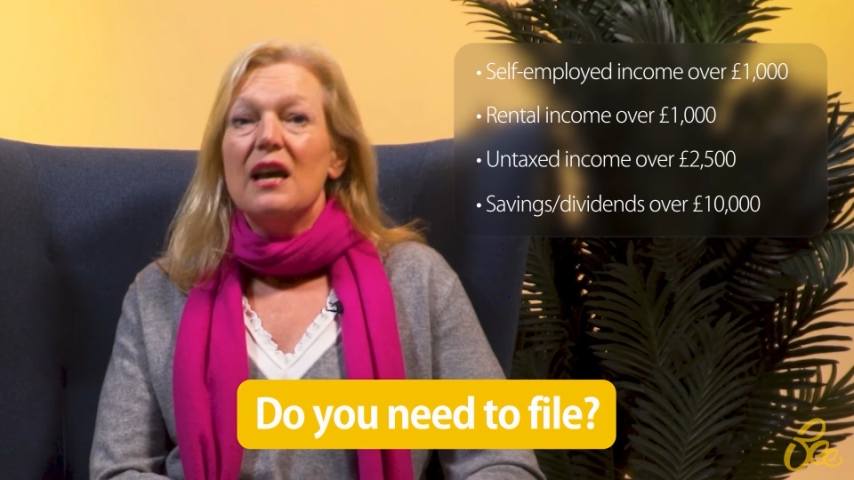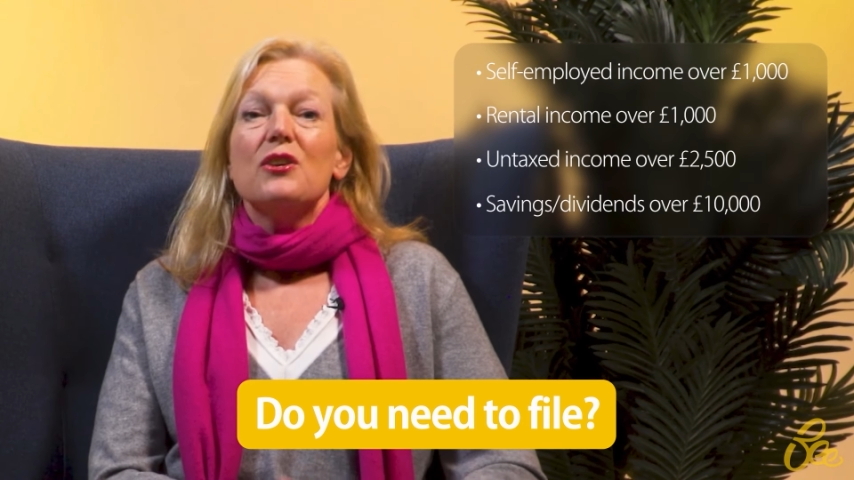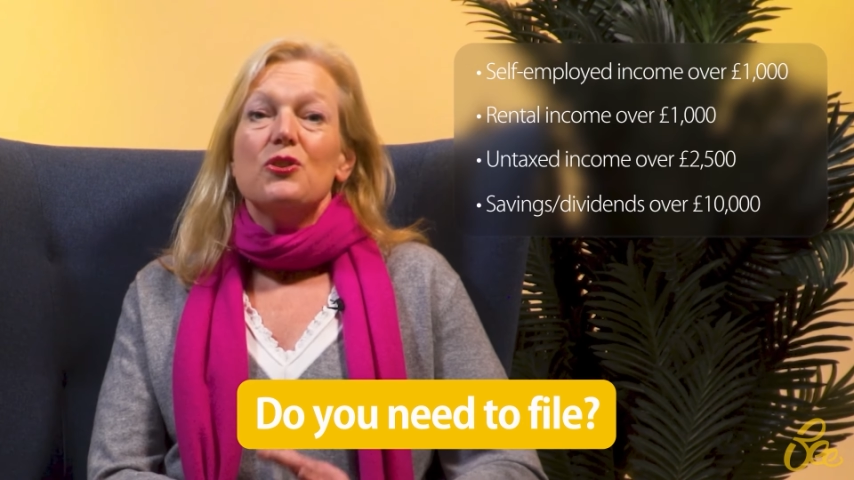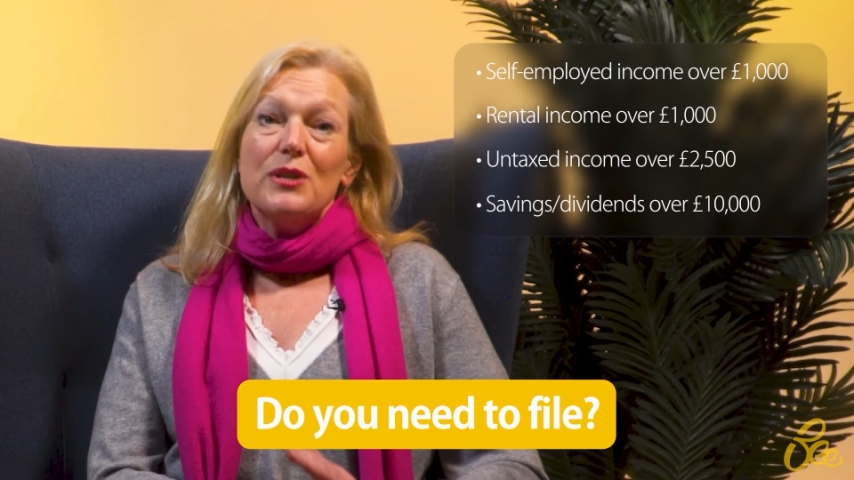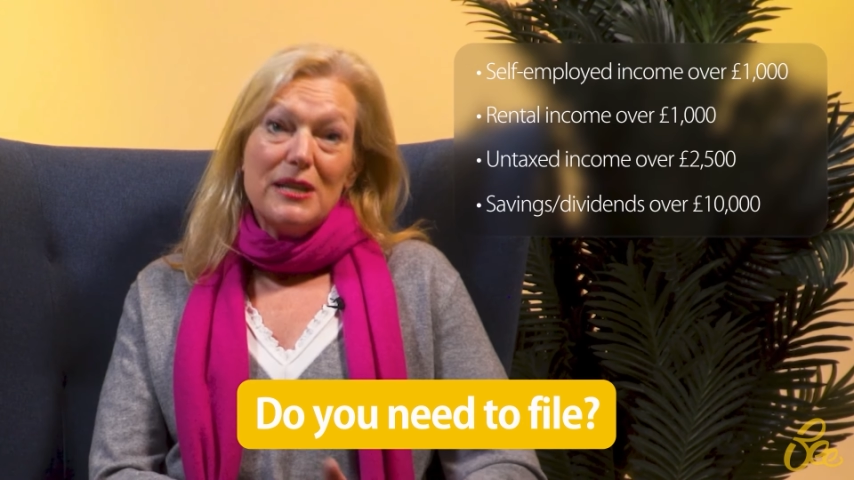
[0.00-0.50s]

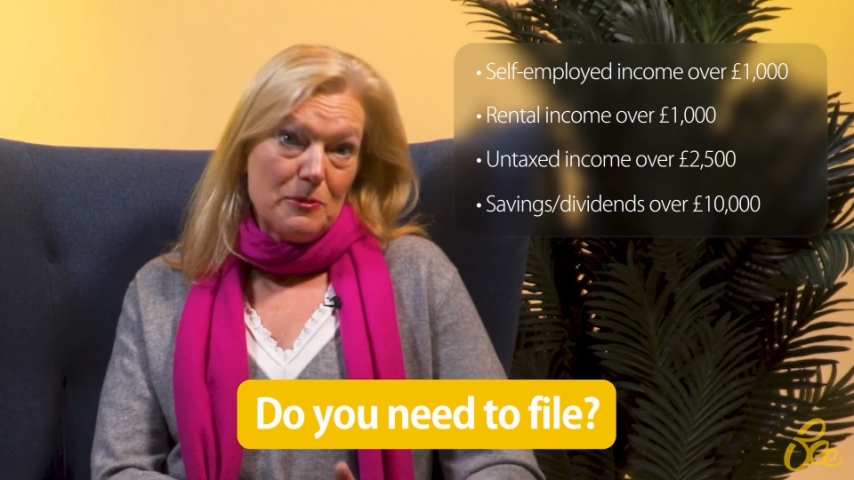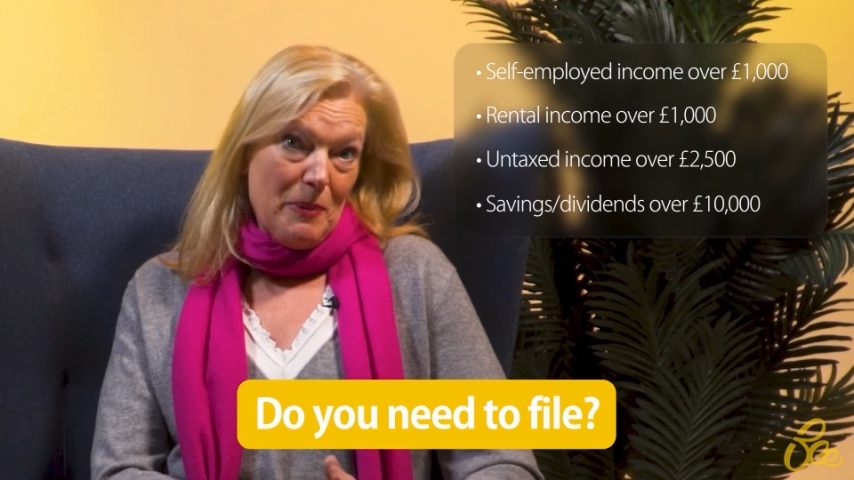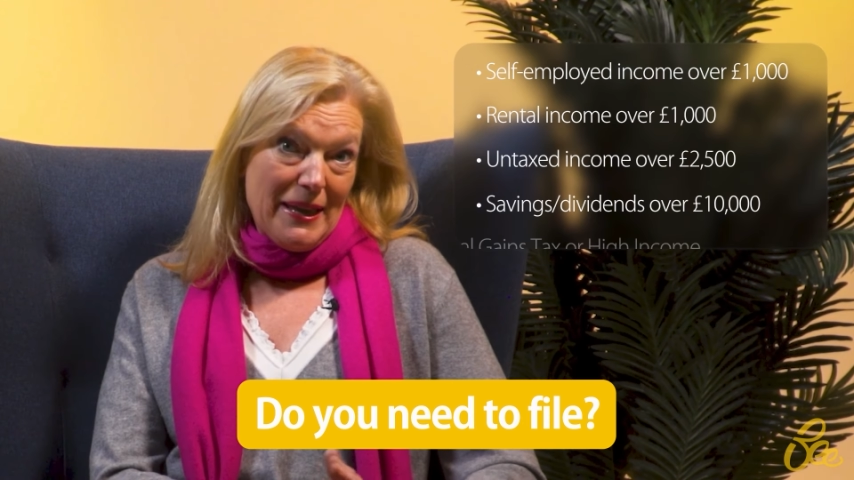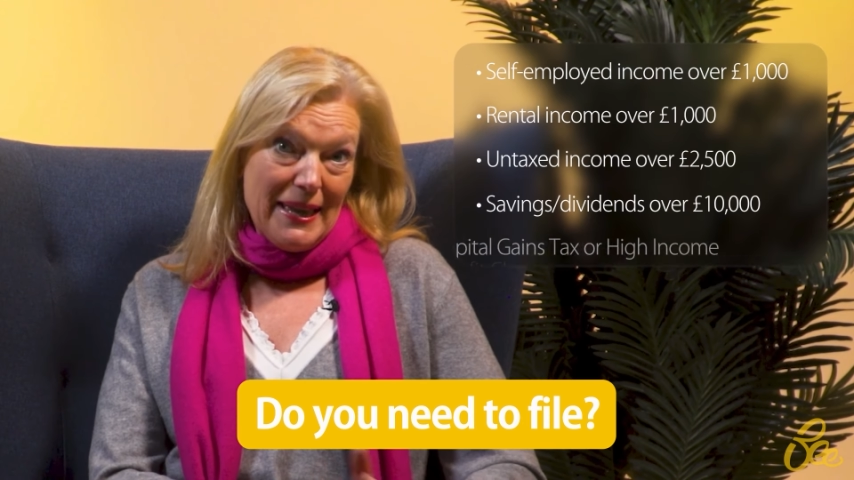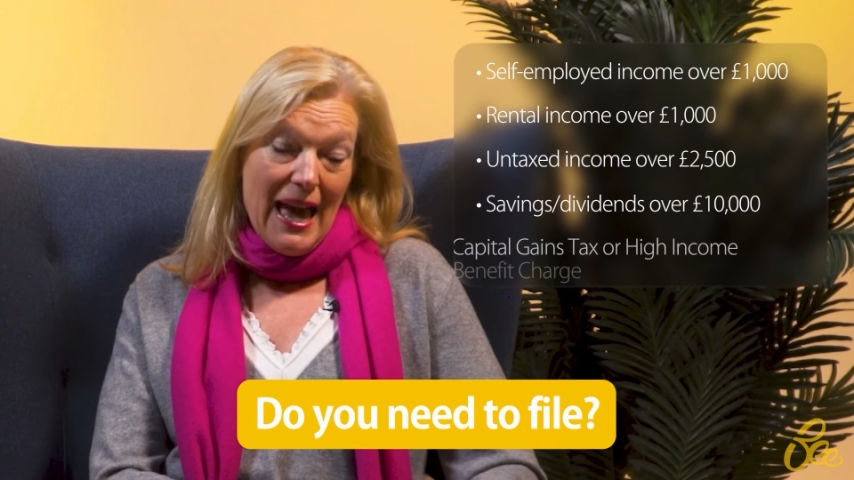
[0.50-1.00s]
you need to
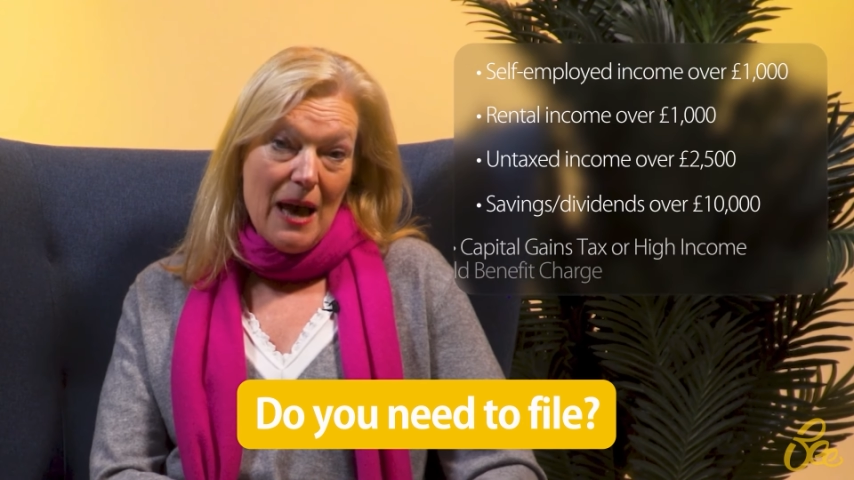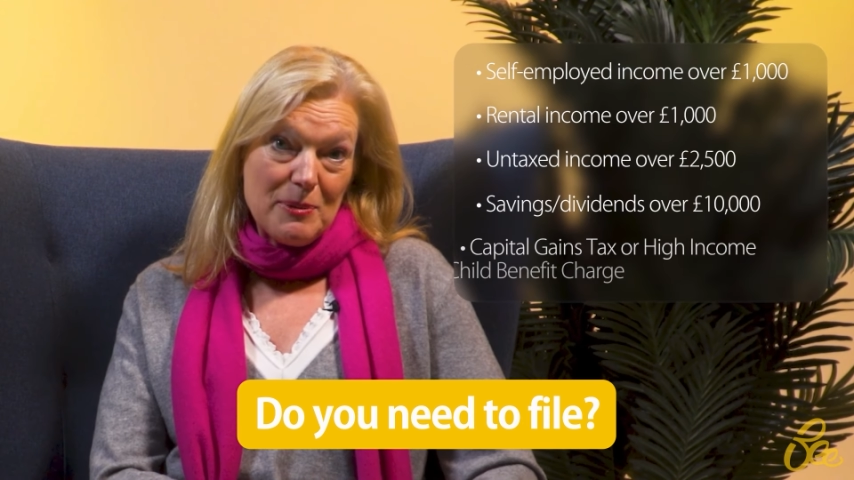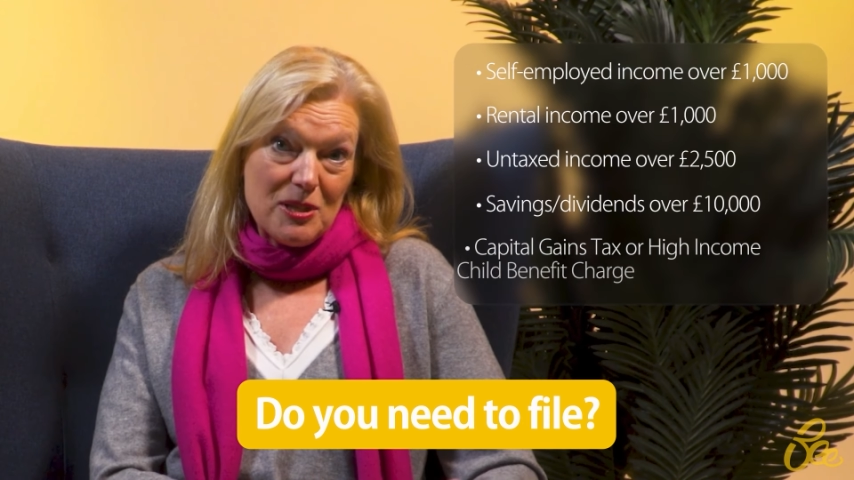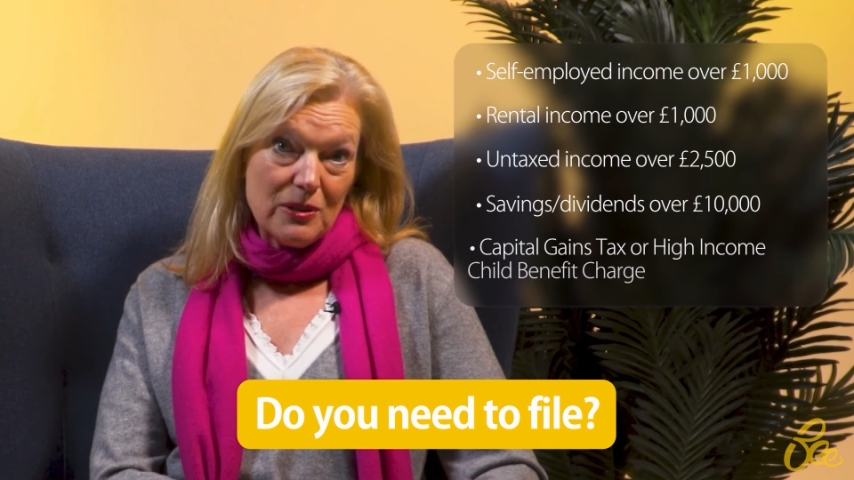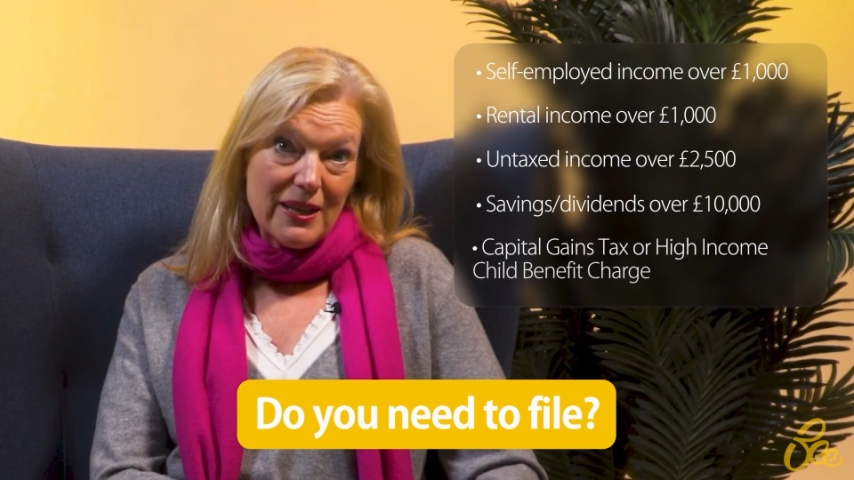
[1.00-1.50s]
pay capital